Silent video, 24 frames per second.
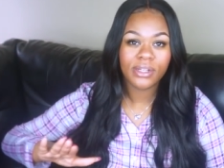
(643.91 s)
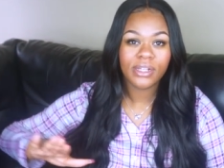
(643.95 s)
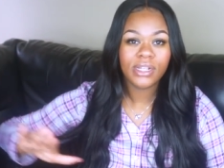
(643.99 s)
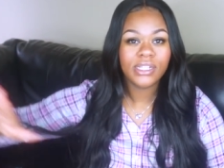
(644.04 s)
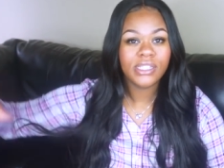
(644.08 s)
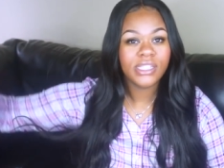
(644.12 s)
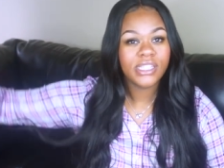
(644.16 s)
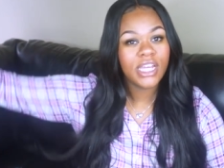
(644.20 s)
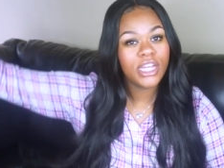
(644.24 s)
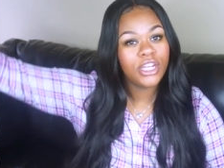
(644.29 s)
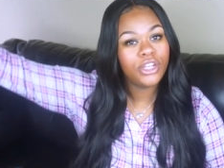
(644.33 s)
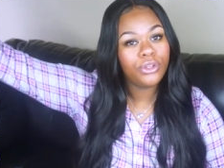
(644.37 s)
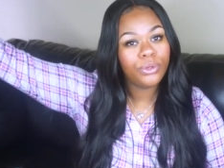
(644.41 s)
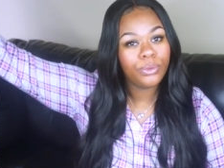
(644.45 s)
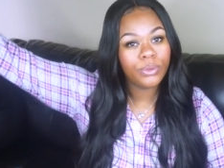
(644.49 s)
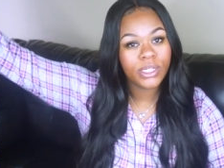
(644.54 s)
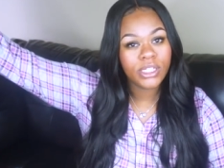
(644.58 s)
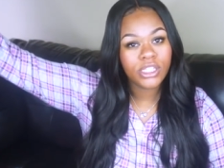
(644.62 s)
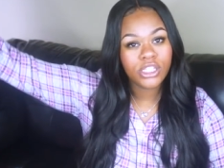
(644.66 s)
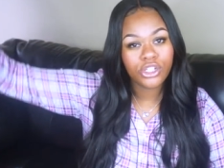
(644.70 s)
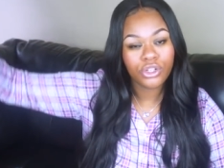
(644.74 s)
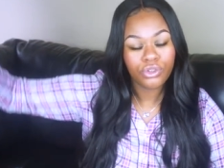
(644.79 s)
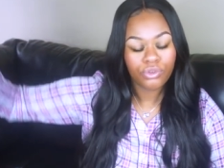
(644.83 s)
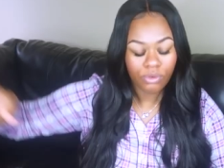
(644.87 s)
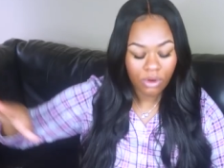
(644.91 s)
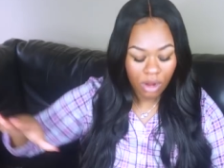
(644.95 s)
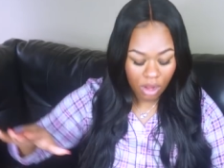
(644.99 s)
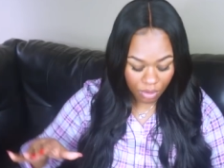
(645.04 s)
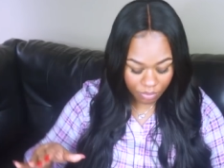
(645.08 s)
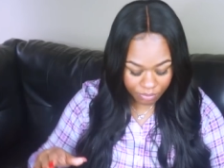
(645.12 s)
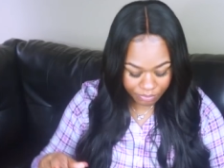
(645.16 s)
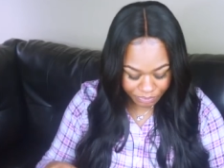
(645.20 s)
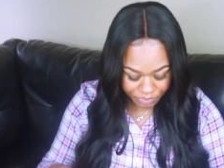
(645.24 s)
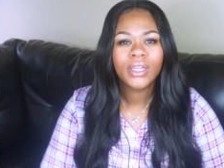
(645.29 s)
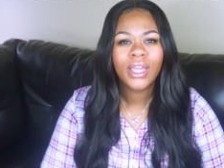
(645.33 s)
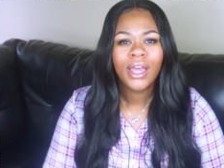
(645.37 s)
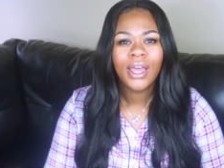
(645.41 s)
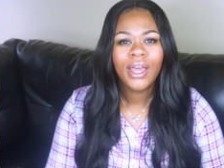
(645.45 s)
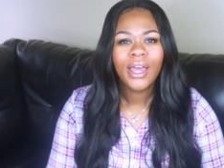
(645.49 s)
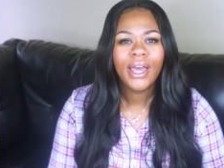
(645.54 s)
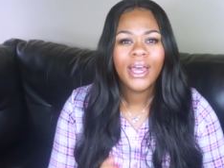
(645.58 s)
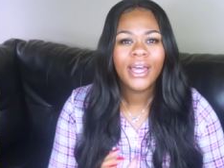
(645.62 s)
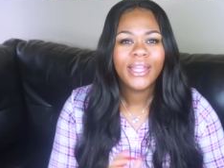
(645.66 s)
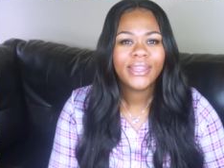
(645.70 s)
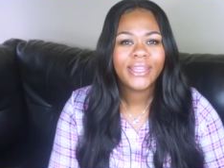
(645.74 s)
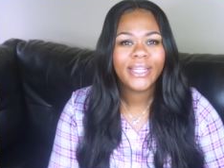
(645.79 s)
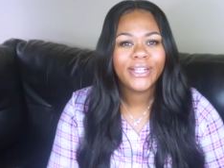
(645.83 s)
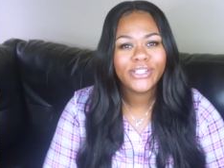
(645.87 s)
continuing to grow
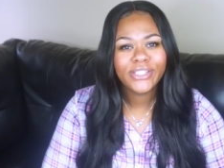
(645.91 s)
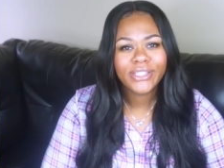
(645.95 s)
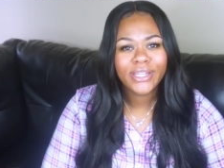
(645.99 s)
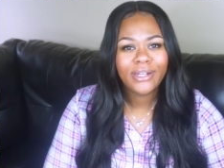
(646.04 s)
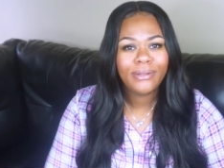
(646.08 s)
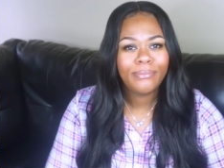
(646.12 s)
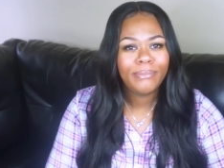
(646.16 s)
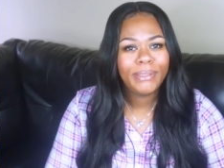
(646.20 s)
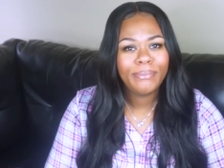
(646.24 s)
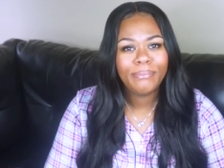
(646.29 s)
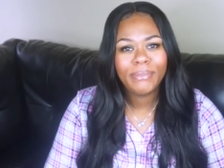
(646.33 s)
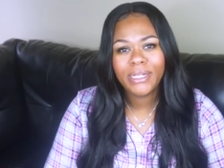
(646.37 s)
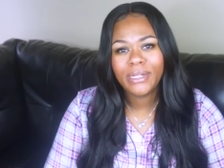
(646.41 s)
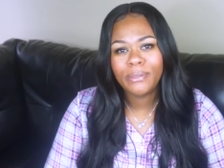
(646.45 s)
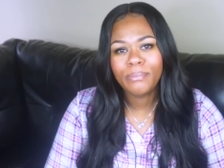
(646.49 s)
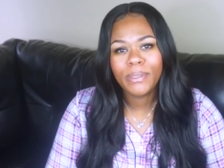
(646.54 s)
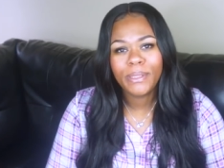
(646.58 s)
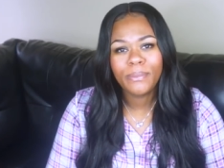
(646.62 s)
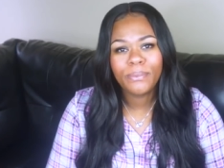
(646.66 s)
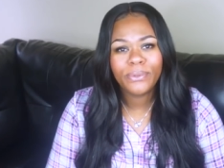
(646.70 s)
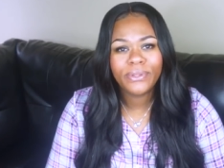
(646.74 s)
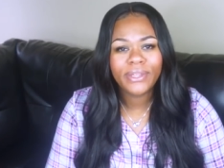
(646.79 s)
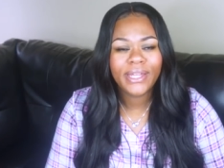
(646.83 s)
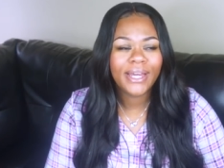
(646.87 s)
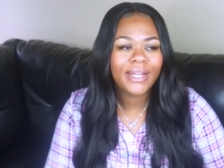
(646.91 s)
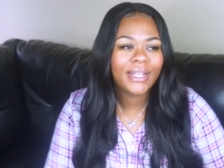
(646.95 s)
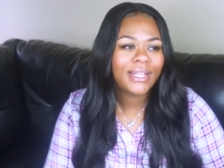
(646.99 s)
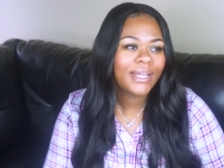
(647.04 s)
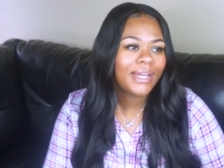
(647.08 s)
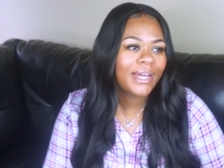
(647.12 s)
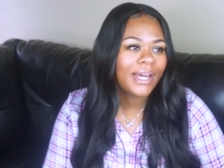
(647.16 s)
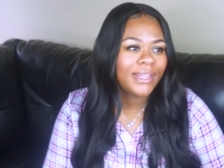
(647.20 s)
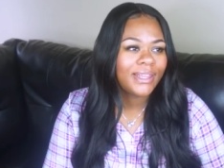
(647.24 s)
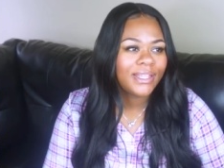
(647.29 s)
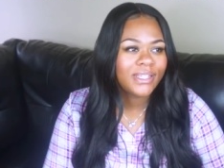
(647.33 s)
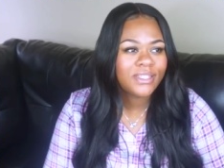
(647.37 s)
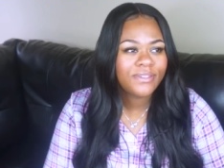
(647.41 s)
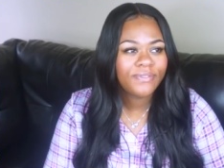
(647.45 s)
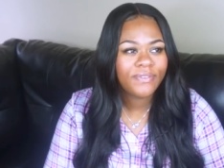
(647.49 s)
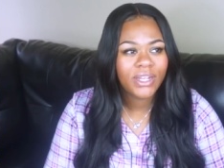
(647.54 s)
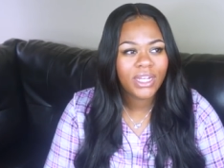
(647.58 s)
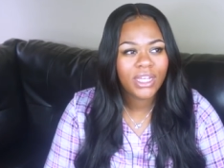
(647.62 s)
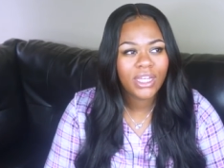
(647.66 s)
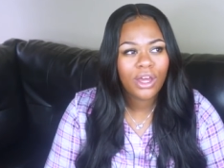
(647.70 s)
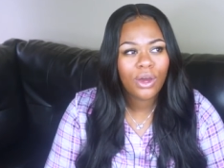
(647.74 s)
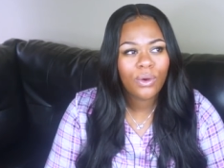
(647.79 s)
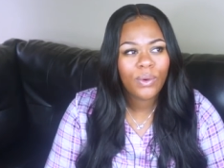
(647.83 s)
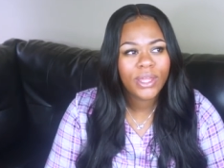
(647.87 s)
there's gonna be many people that click on this
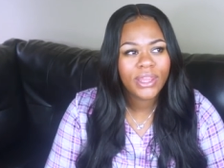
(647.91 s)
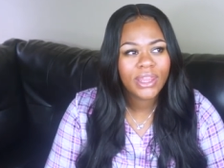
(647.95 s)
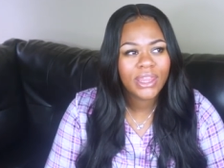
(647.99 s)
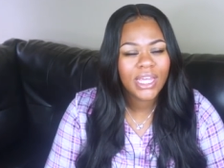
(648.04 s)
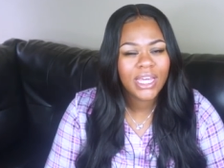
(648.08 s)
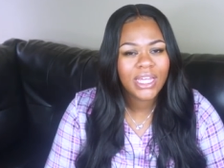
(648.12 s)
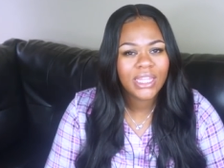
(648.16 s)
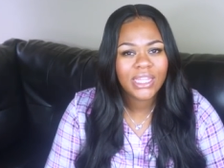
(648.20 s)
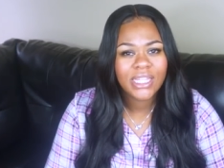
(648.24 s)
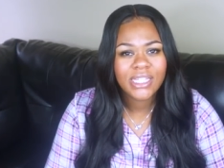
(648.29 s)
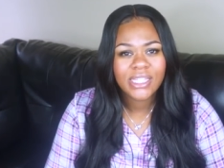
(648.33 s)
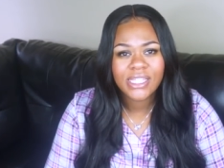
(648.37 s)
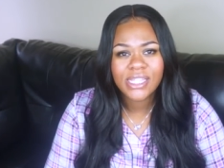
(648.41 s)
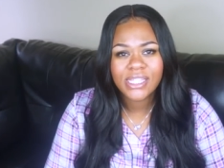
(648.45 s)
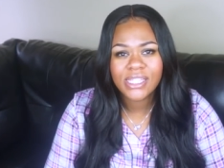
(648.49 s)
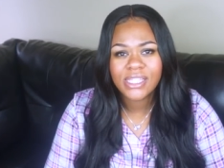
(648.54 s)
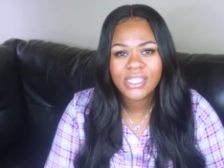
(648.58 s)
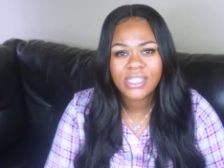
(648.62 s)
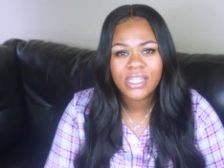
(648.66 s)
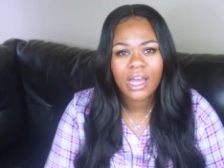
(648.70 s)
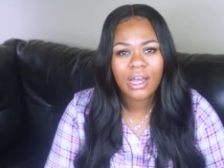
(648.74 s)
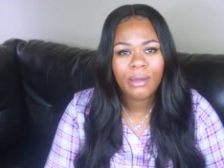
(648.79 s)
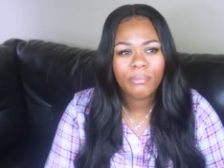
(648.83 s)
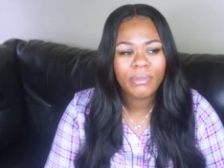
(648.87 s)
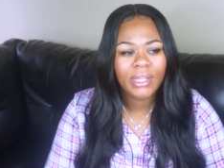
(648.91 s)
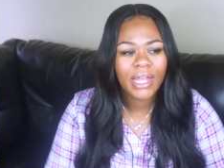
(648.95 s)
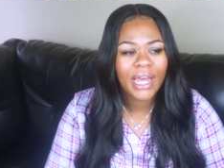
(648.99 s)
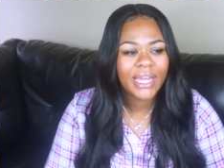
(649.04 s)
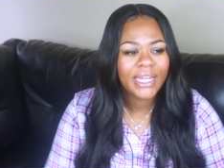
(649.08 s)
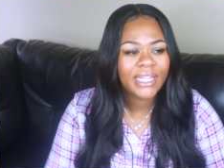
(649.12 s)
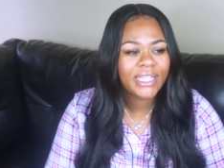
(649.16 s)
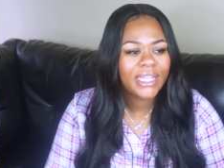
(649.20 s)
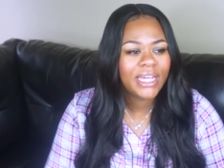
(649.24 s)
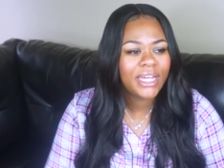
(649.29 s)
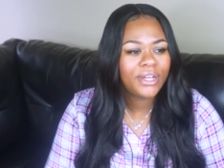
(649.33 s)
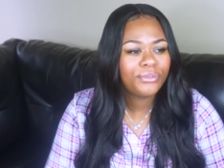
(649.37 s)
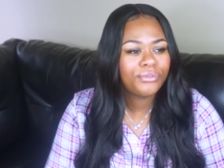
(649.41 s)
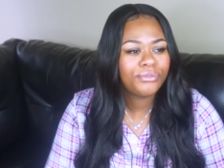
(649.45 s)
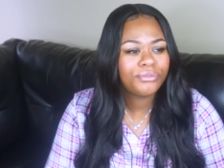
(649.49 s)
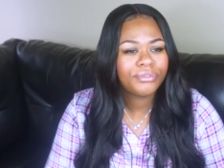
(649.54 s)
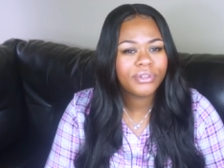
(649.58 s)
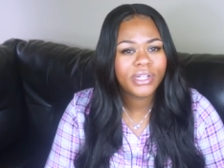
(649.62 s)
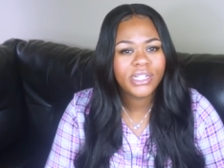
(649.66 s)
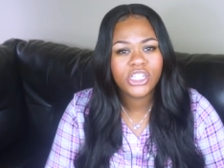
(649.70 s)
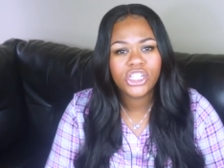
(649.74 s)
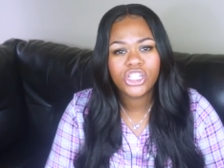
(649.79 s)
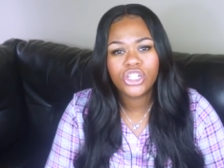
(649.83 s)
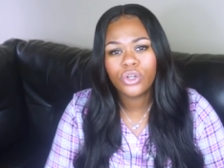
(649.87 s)
video and think this is some like get
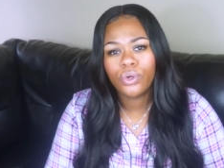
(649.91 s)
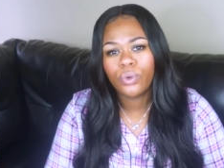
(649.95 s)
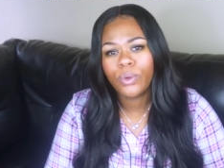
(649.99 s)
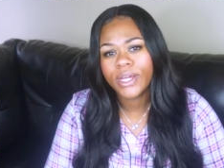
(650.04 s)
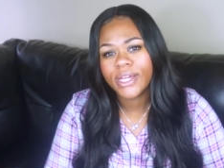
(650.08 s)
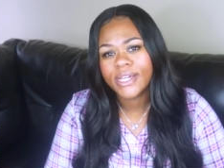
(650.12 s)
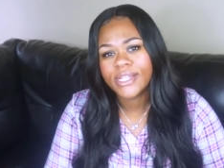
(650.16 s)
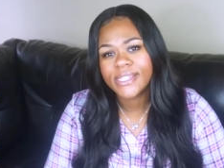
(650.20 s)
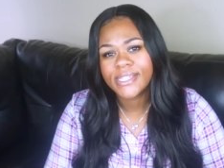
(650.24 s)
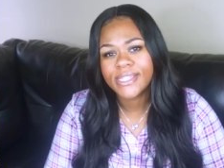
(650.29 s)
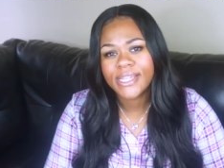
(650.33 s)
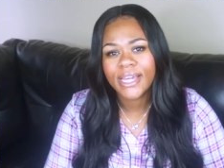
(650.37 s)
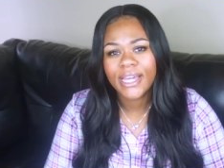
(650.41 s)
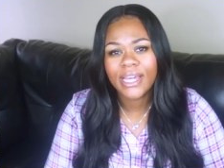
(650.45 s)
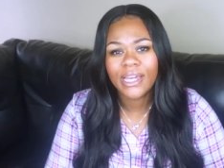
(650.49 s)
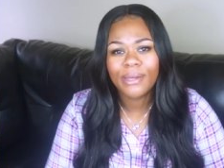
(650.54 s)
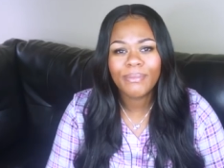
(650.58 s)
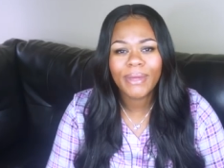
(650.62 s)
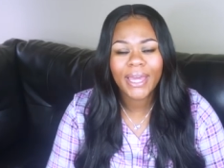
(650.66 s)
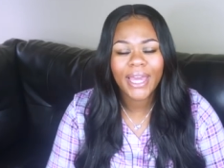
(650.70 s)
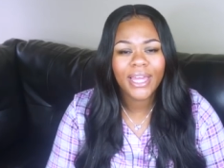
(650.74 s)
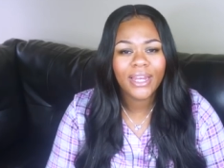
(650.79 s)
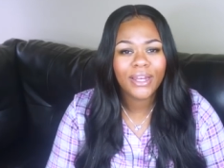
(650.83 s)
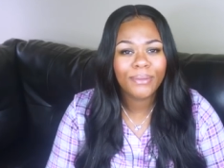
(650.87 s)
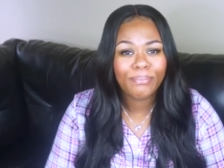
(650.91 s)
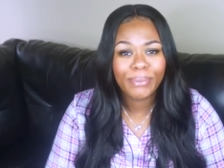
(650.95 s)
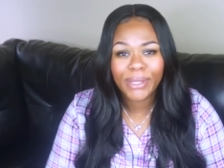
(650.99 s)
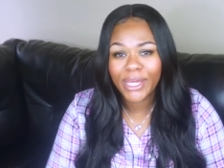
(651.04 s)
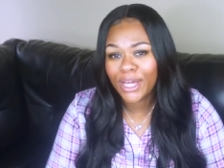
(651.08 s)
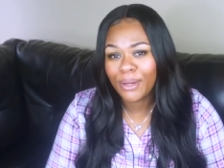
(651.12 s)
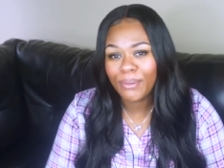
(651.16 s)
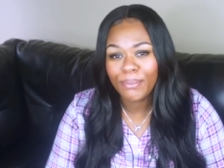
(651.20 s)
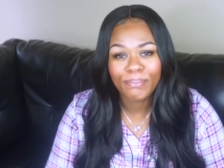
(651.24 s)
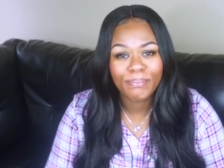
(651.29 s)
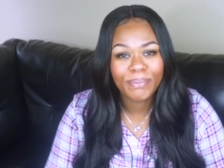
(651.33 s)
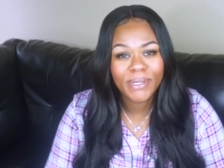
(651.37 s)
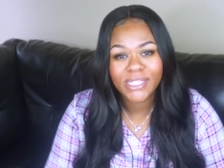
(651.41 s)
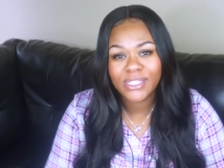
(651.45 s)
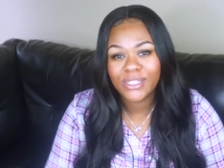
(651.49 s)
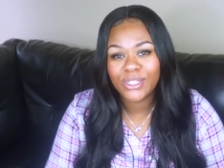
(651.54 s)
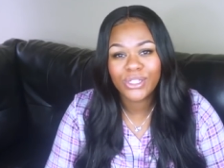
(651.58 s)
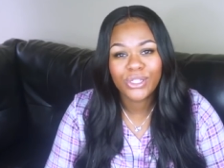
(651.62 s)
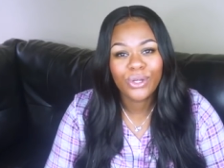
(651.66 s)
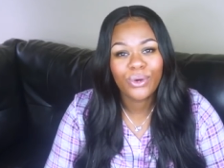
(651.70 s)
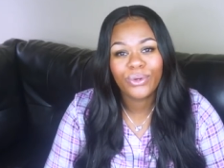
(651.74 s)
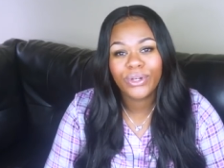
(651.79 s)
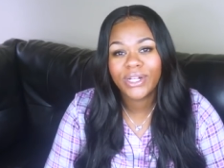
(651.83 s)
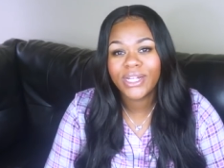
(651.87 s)
rich quick scheme and being a
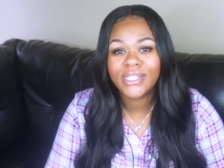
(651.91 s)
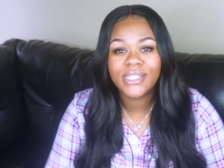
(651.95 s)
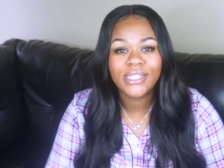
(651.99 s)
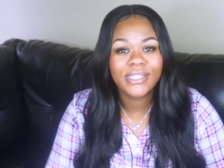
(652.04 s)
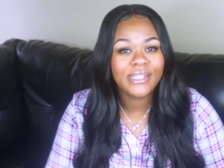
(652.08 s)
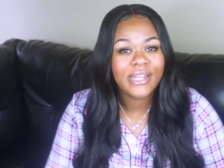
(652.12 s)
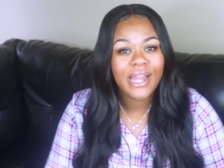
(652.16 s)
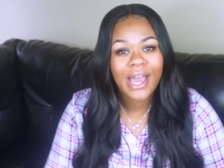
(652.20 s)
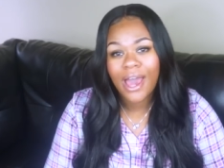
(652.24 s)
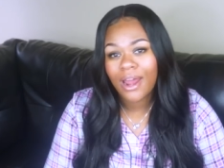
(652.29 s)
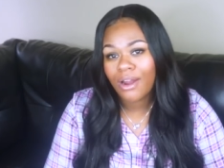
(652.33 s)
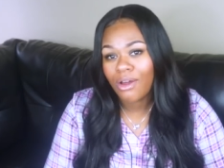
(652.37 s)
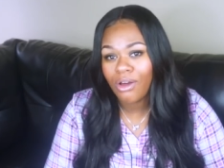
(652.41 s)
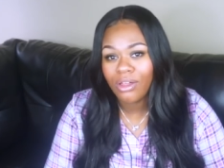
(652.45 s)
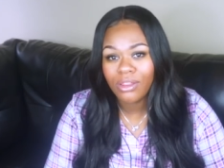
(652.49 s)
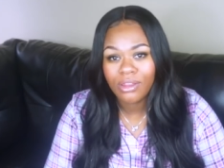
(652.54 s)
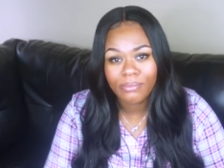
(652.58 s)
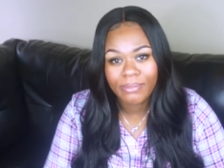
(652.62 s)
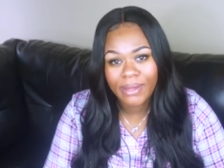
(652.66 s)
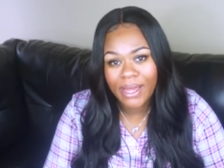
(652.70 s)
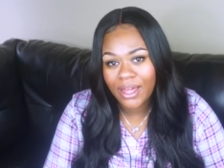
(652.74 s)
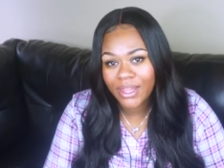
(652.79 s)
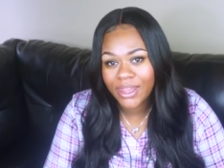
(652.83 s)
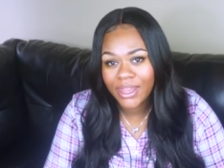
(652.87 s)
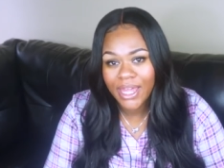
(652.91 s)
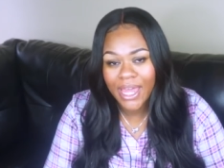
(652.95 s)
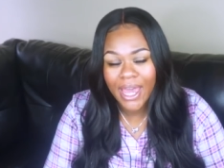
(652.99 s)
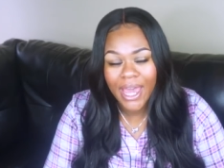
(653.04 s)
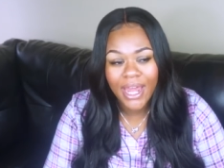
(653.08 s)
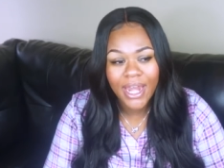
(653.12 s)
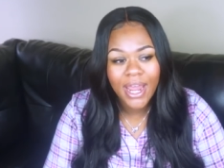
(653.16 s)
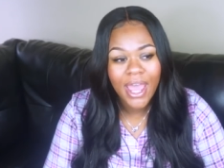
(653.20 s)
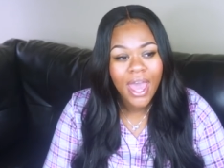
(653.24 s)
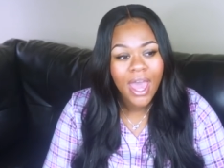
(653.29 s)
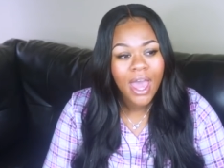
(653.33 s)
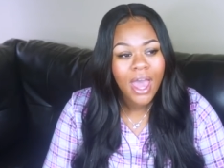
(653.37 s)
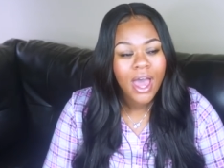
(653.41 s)
business owner is not all about that